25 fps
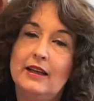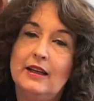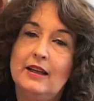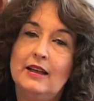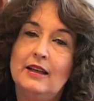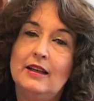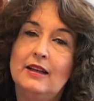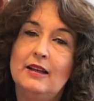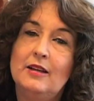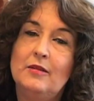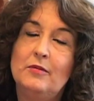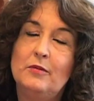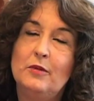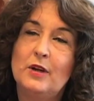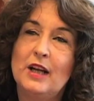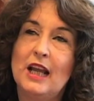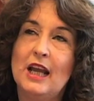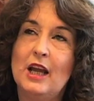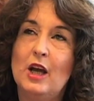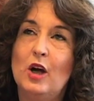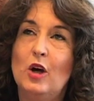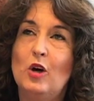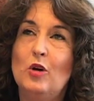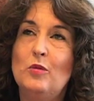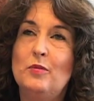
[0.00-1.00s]
What I
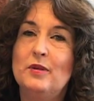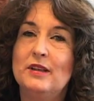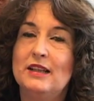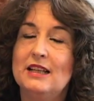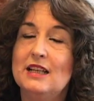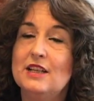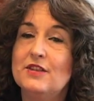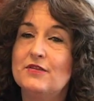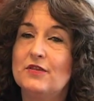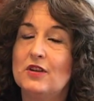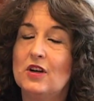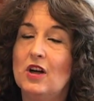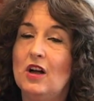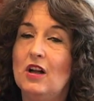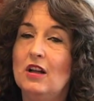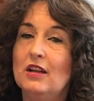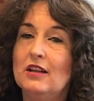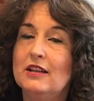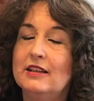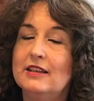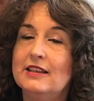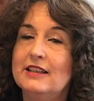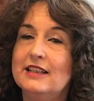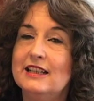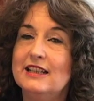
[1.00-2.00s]
hope, at least for
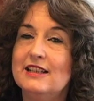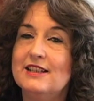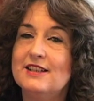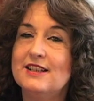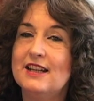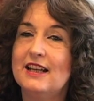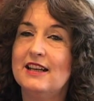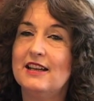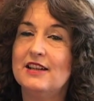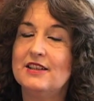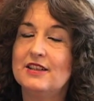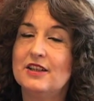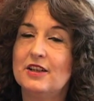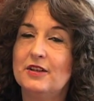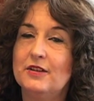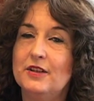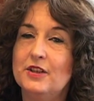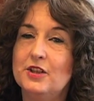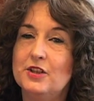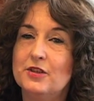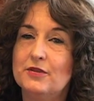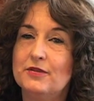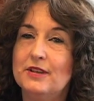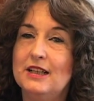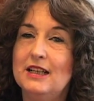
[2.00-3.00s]
Holland, is that it's going
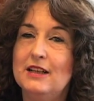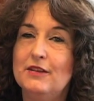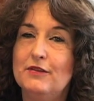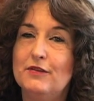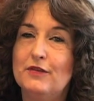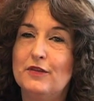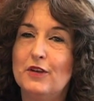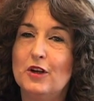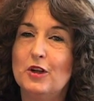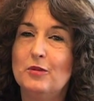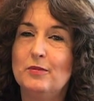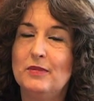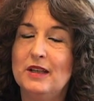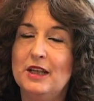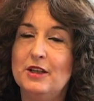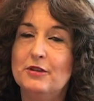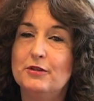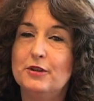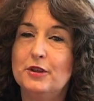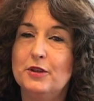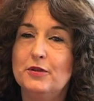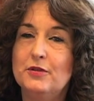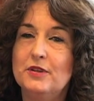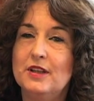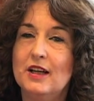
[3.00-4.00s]
to really firmly
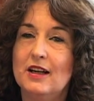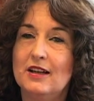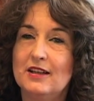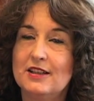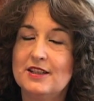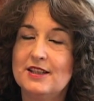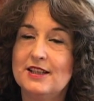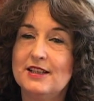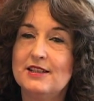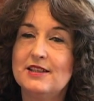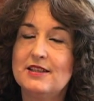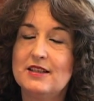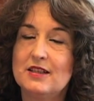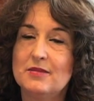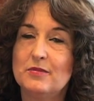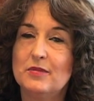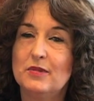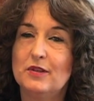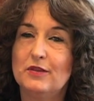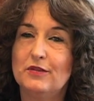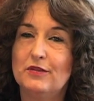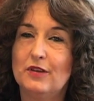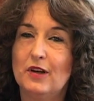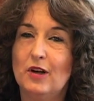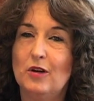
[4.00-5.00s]
root our system
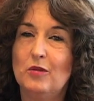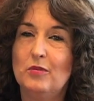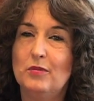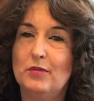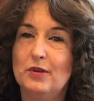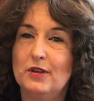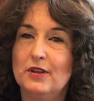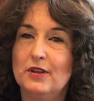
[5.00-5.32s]
of home